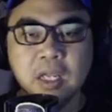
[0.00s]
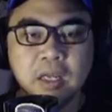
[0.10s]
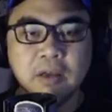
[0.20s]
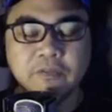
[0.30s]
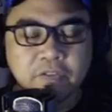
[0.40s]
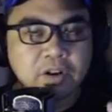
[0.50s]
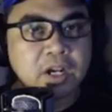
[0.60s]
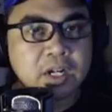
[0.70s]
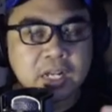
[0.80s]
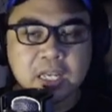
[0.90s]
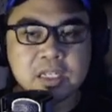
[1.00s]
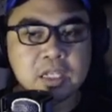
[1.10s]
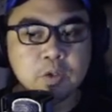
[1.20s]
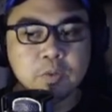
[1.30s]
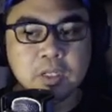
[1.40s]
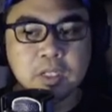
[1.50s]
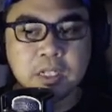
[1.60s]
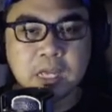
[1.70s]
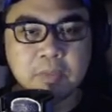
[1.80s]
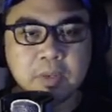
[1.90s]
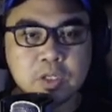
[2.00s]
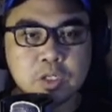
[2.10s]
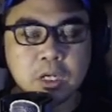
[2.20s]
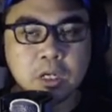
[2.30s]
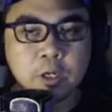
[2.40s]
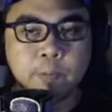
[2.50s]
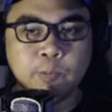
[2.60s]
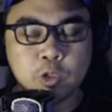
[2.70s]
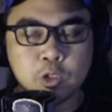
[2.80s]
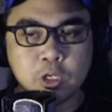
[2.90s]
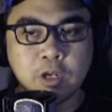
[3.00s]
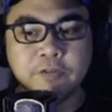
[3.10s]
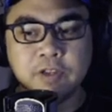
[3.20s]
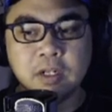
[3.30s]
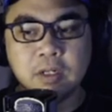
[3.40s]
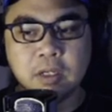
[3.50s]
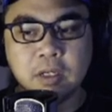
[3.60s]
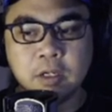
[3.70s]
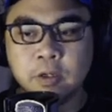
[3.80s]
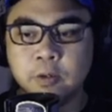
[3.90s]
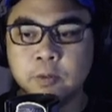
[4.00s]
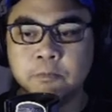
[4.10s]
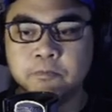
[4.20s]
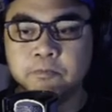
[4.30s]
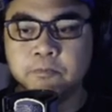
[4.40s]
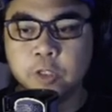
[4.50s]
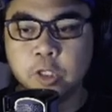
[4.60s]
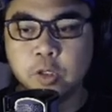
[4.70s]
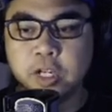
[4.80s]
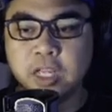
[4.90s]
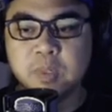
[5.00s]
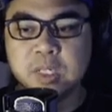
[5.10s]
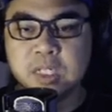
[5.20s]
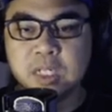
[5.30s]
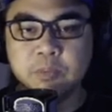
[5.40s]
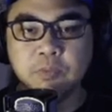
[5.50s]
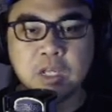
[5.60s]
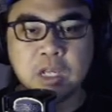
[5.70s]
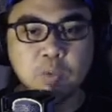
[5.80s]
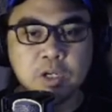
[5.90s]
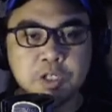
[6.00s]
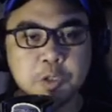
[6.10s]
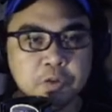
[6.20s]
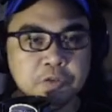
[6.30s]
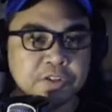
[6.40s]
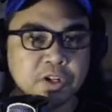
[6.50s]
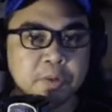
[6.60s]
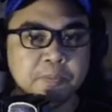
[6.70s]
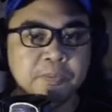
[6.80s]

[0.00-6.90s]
Very nice AoE damage to soften your enemies up. Then once you confirm,